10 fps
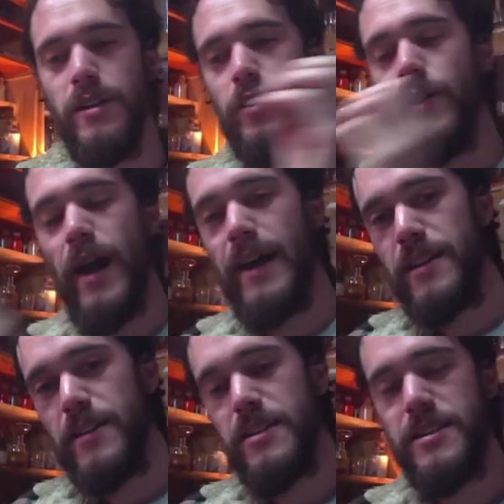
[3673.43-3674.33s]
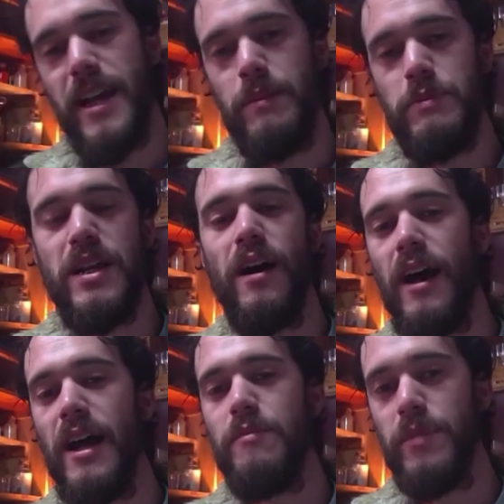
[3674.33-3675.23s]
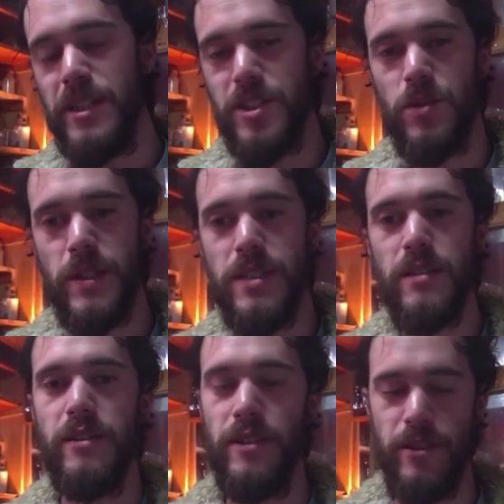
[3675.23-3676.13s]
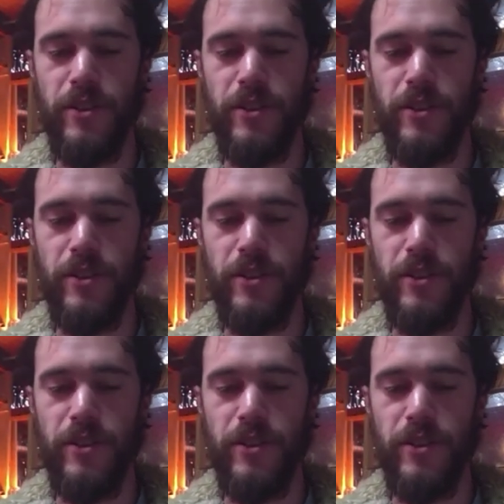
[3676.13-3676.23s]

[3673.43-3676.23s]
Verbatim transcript: you had at the same time in Switzerland,